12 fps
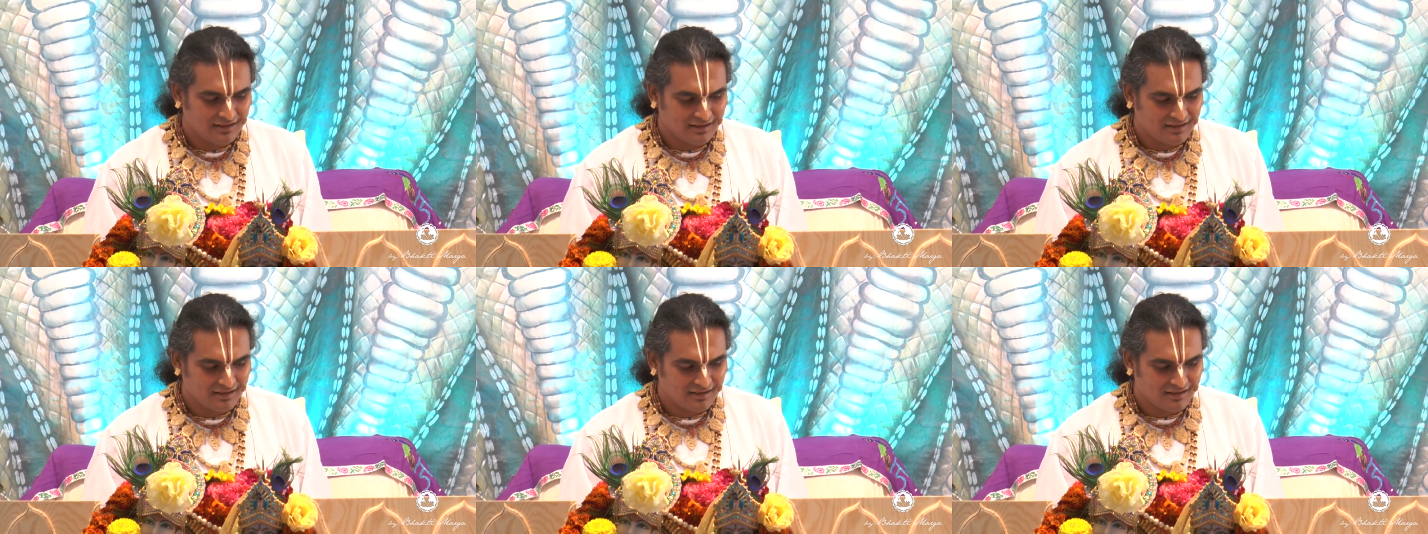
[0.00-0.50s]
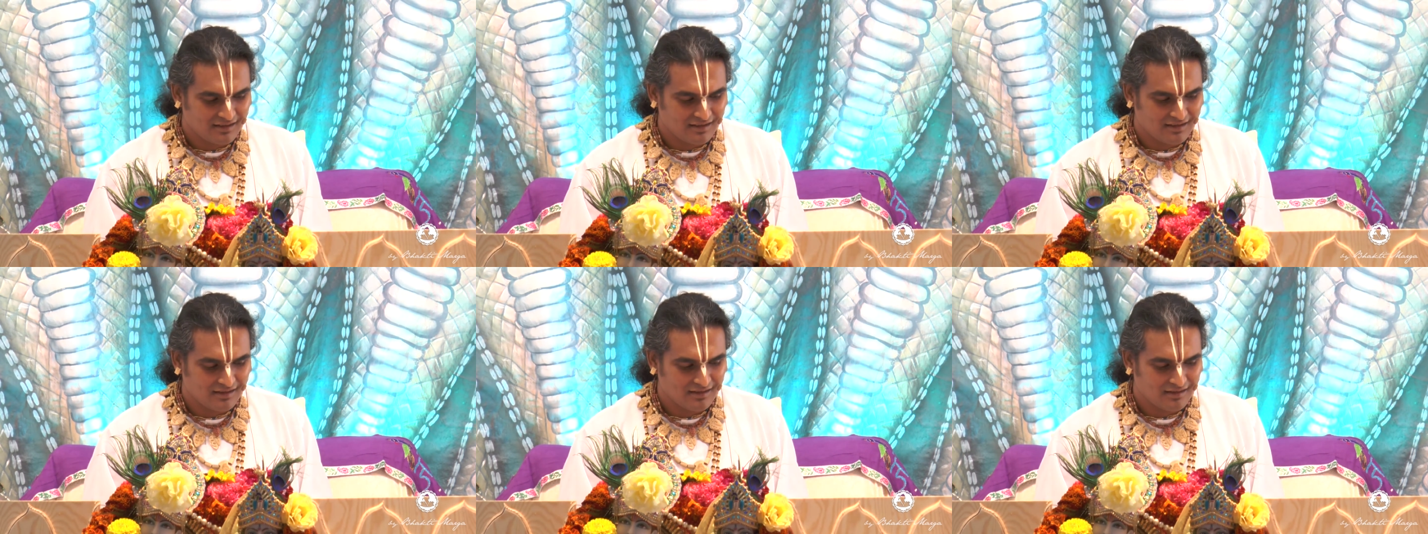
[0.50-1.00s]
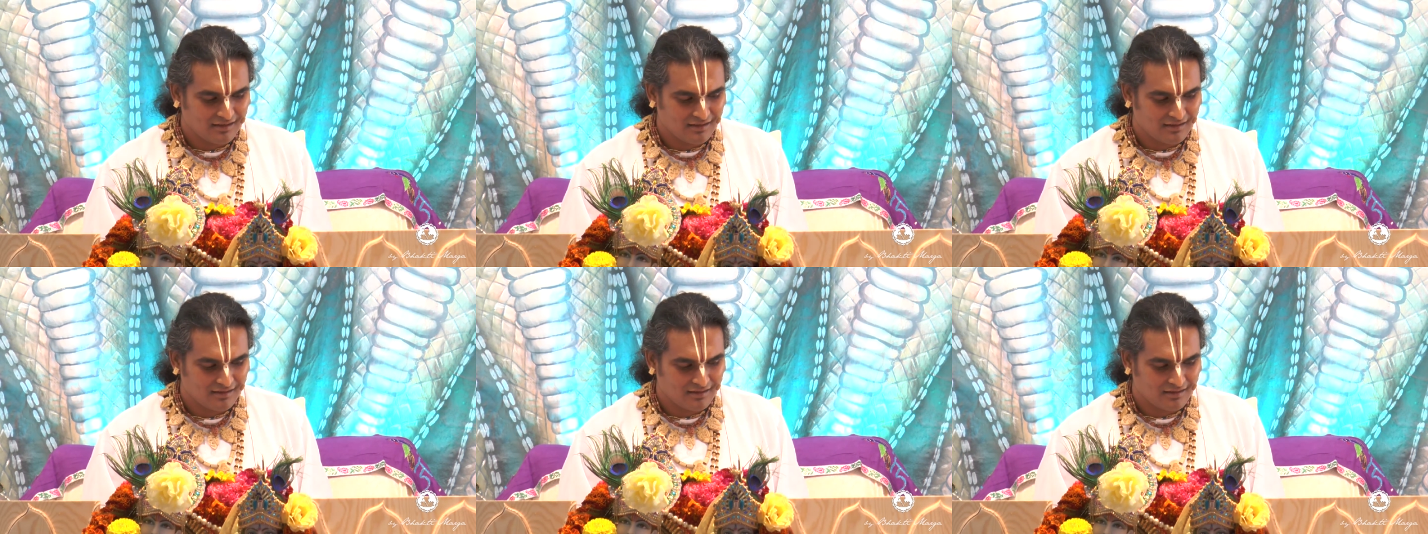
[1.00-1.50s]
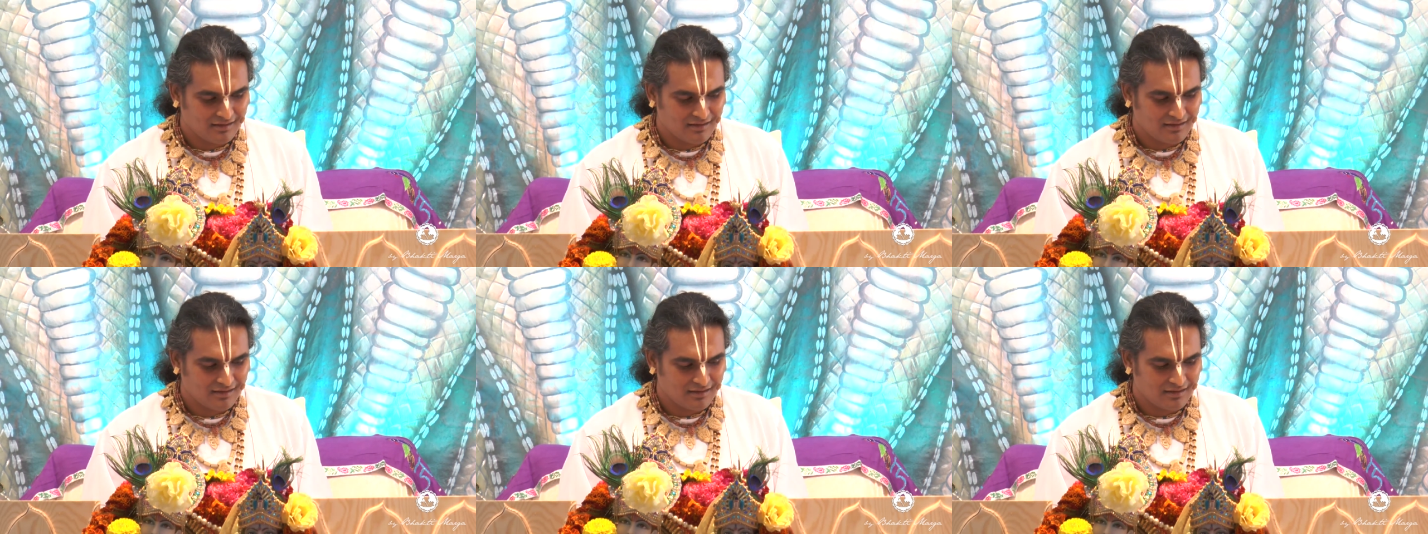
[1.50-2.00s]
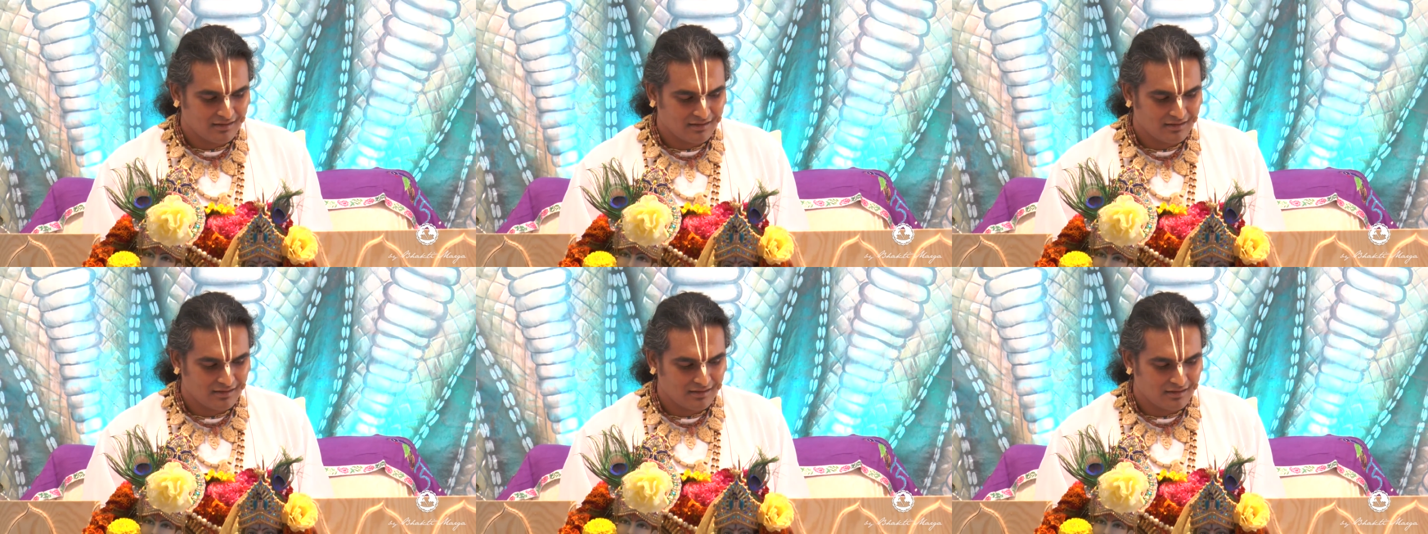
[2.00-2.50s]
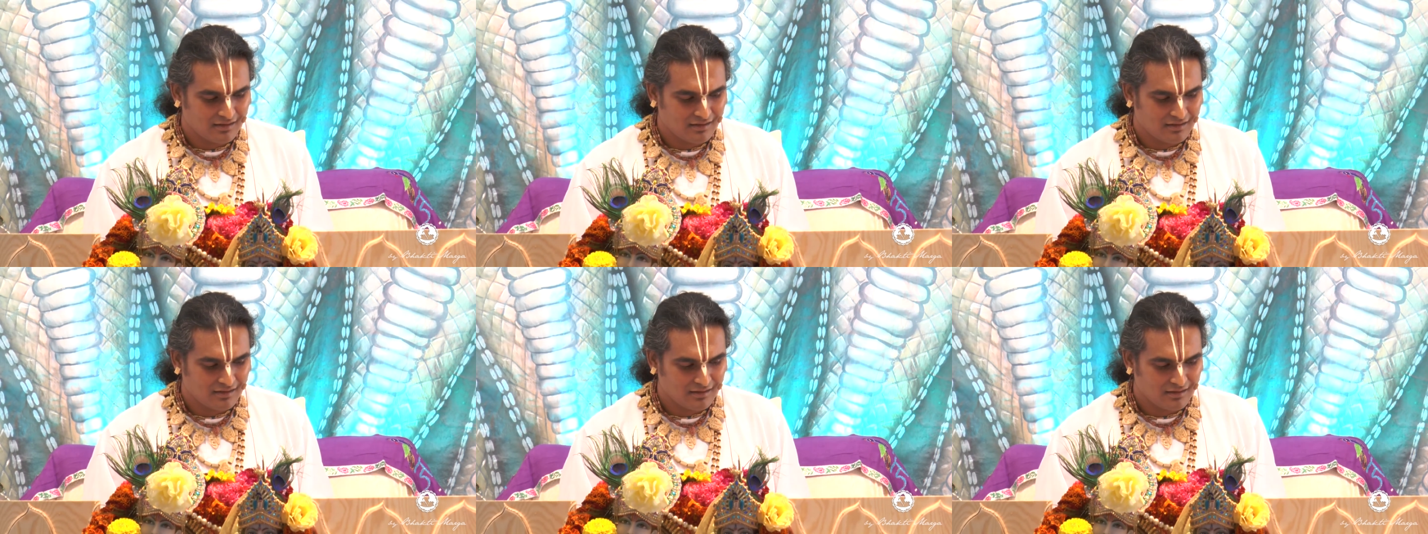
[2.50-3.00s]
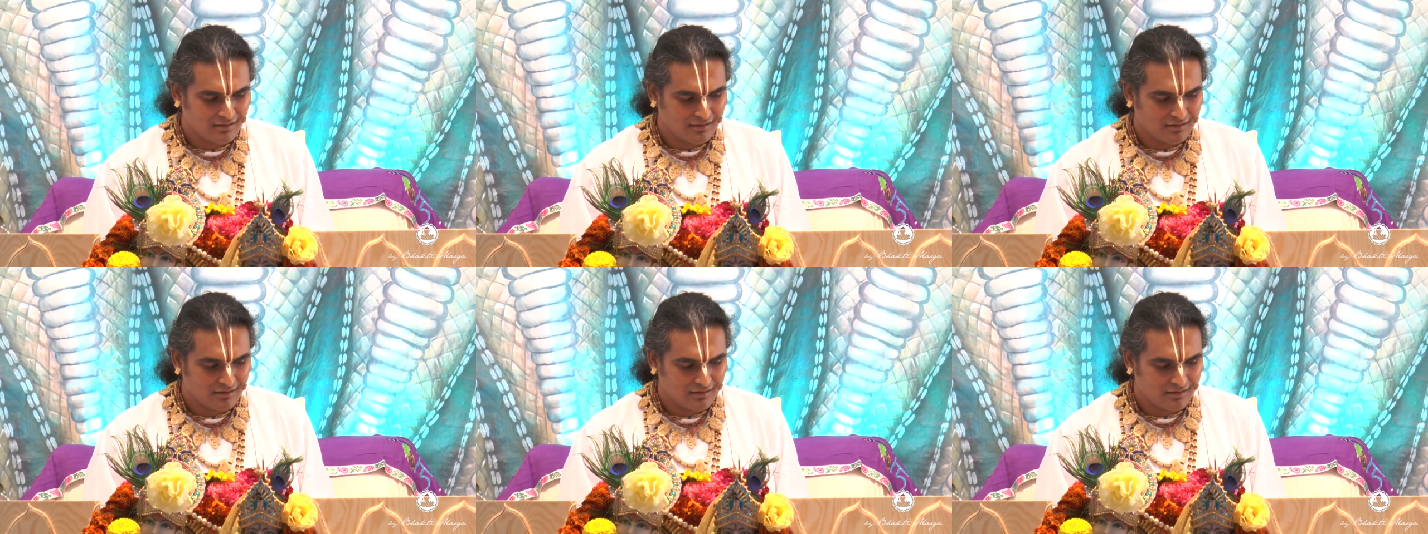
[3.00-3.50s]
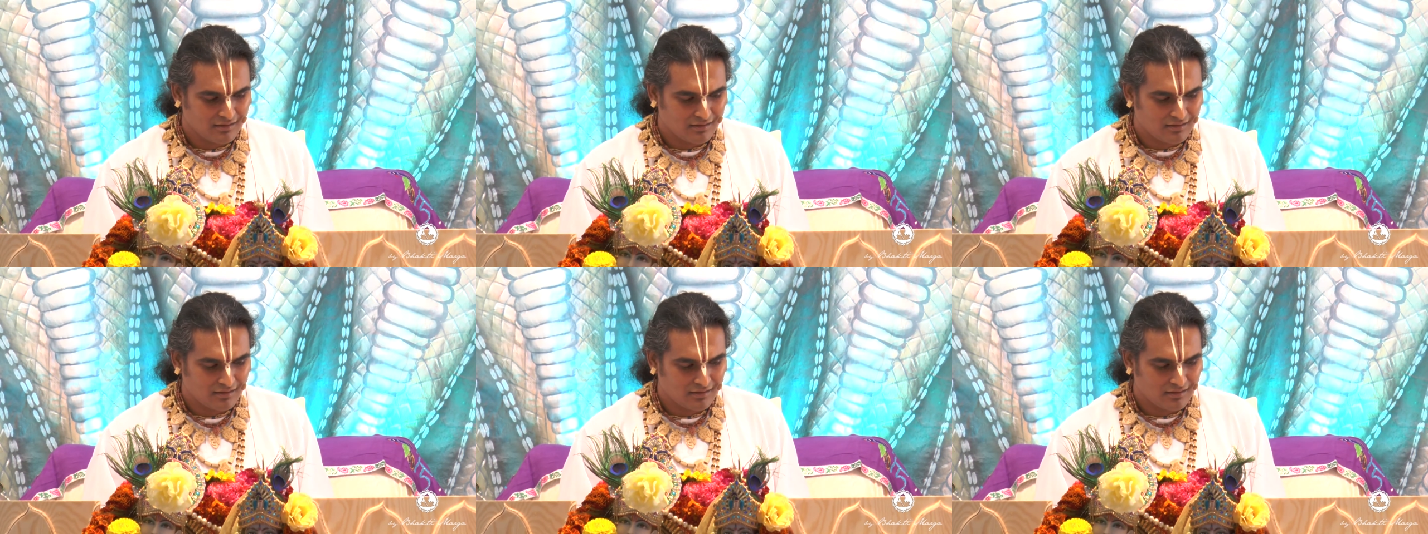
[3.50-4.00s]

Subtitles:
(silence)